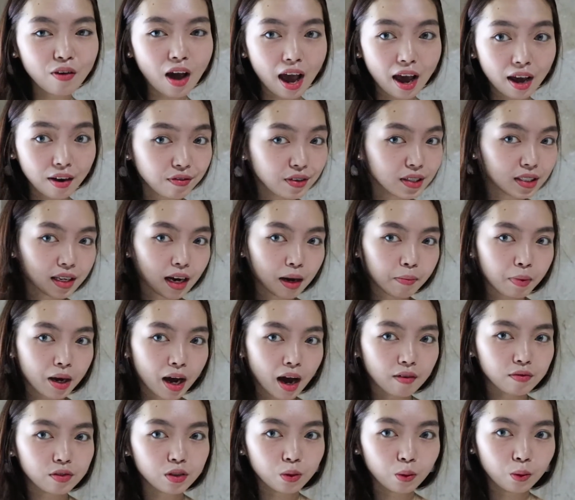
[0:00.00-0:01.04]
every time I
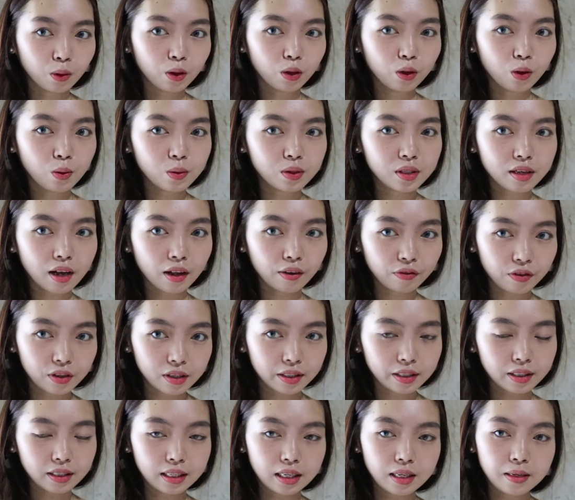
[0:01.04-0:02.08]
have so low
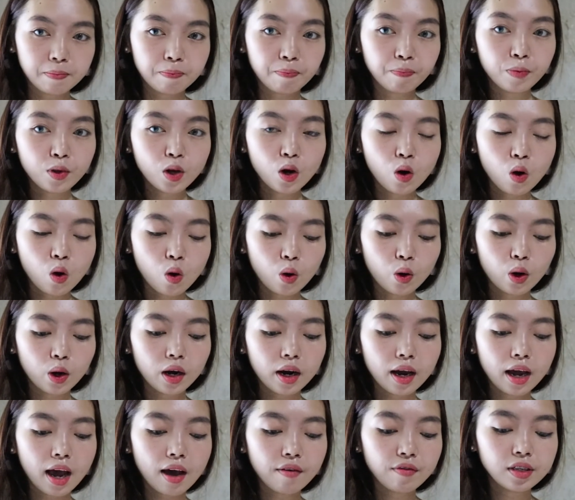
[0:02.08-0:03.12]
self-esteem, or
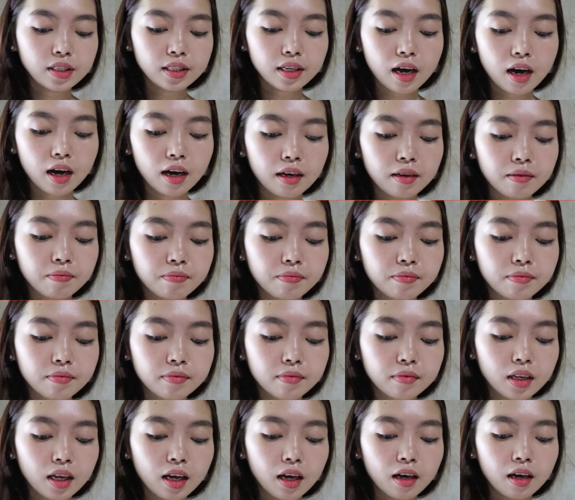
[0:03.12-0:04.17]
every time
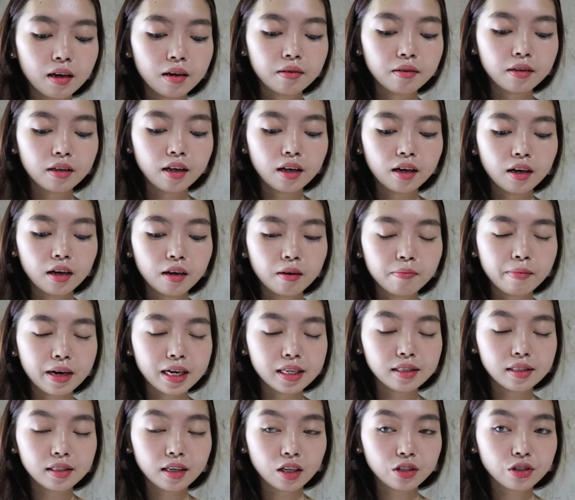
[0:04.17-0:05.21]
my
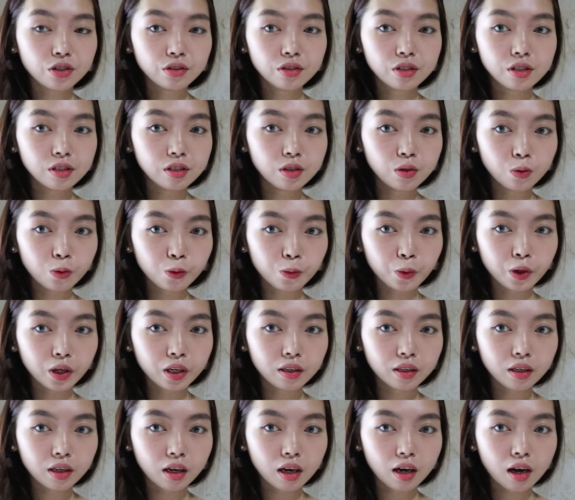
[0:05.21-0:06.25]
schedule doesn't work,
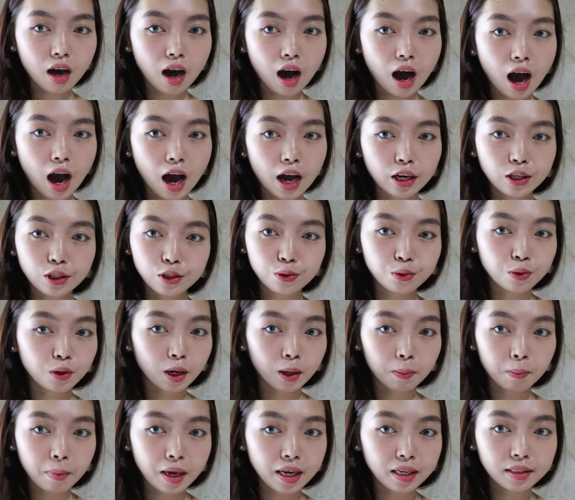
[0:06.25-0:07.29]
I do
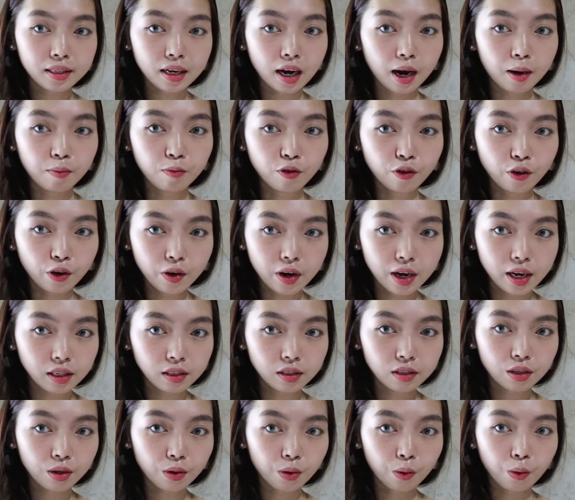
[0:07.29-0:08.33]
not make time for
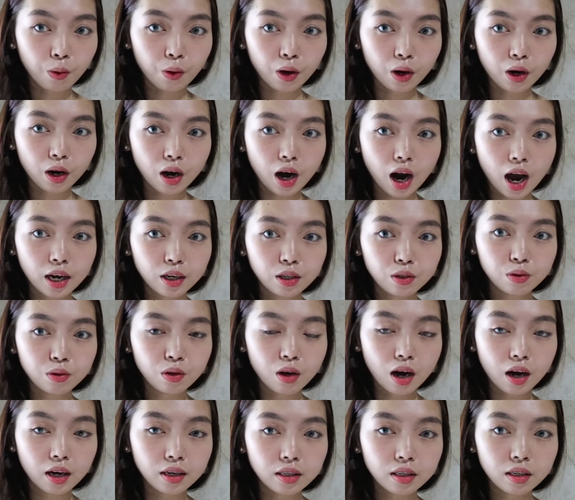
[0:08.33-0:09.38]
it, or I do
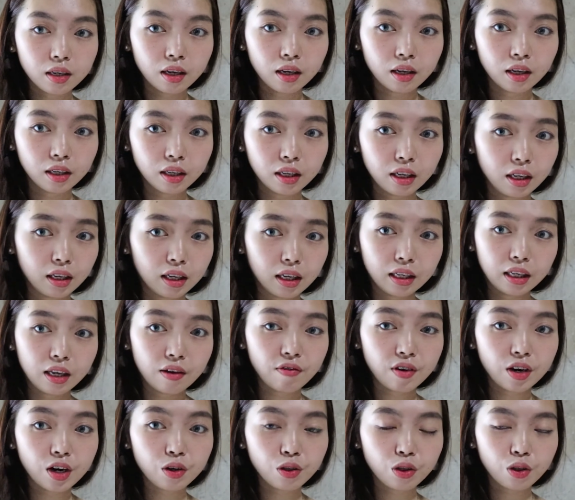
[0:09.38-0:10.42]
not give
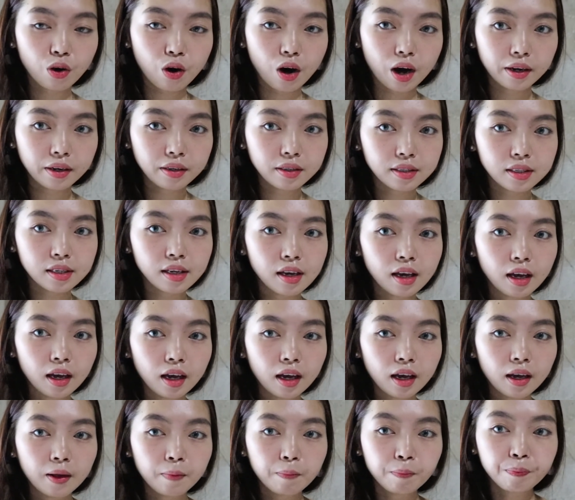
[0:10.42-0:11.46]
it a thought,
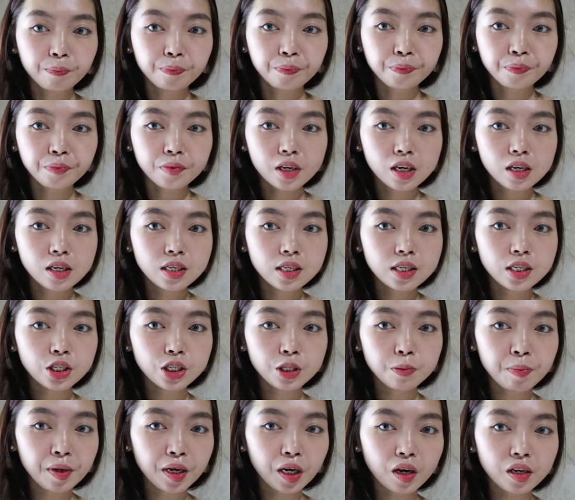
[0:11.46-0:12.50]

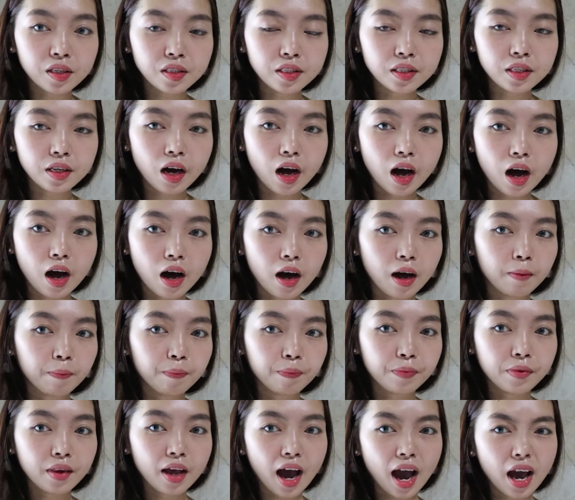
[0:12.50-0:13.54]
just because
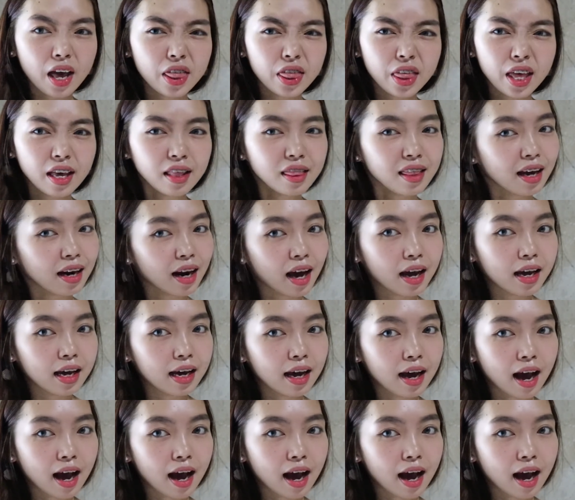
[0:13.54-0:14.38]
I think that I